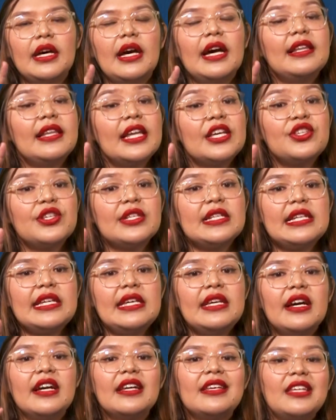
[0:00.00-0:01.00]

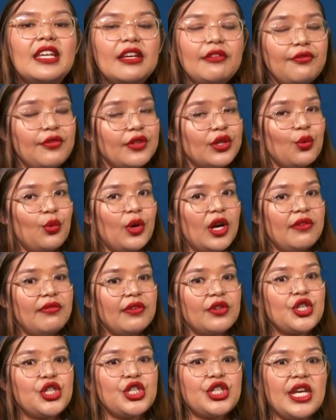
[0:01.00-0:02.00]
Allegedly, a gift for the wife
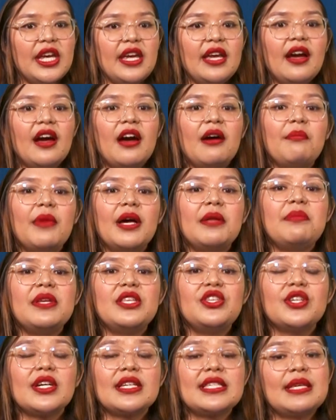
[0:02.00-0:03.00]
of Sheikh Ahmad
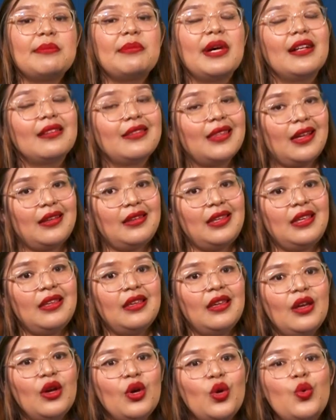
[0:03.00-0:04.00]
bin Jassim Al Thani,
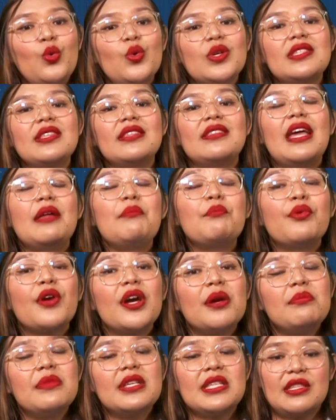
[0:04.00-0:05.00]
who was the then
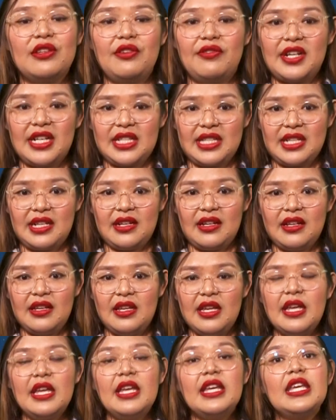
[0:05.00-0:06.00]
Prime Minister of Qatar.
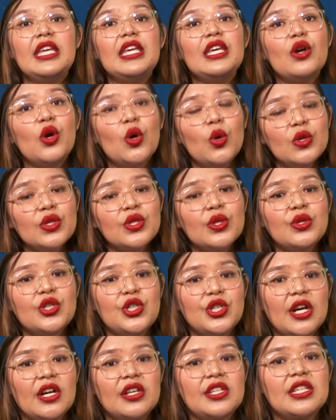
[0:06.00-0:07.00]
He also
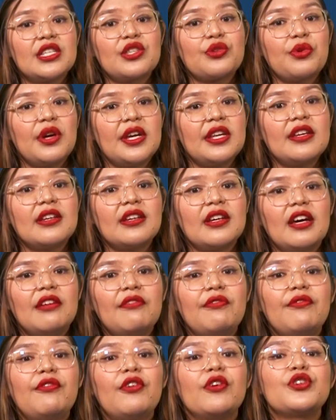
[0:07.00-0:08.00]
charged his credit
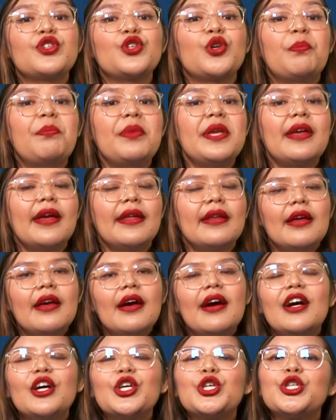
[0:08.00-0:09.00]
card for shopping at
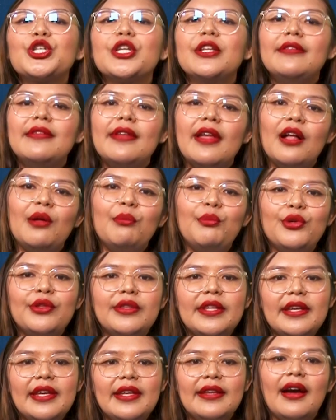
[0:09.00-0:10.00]
a Chanel
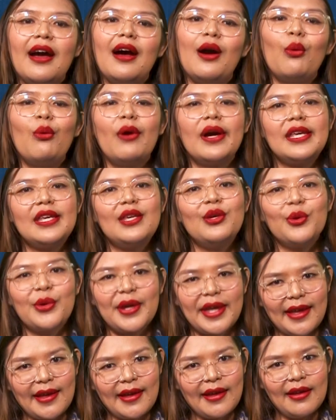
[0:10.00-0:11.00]
boutique in Hawaii,
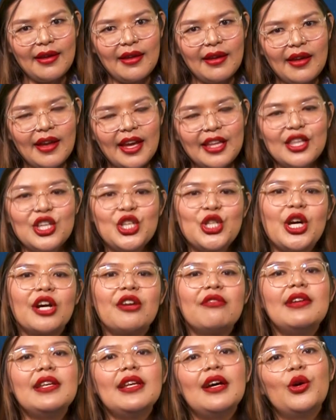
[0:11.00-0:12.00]
okay, and the
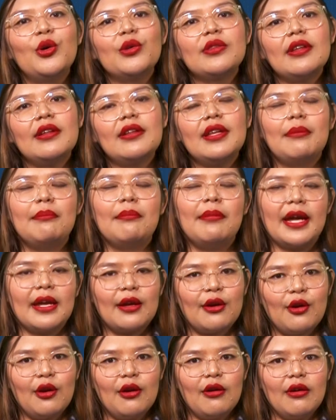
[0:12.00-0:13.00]
Shangri-La Hotel in
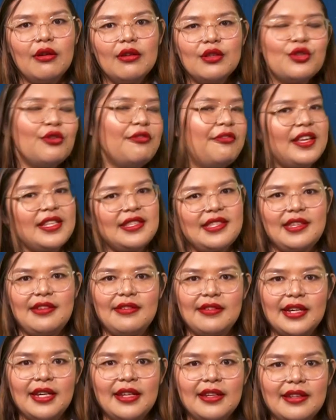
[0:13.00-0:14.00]
Bangkok. So
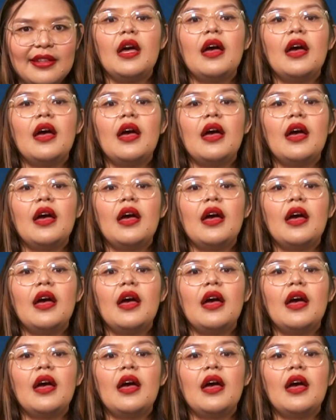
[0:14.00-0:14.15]
fancy, right?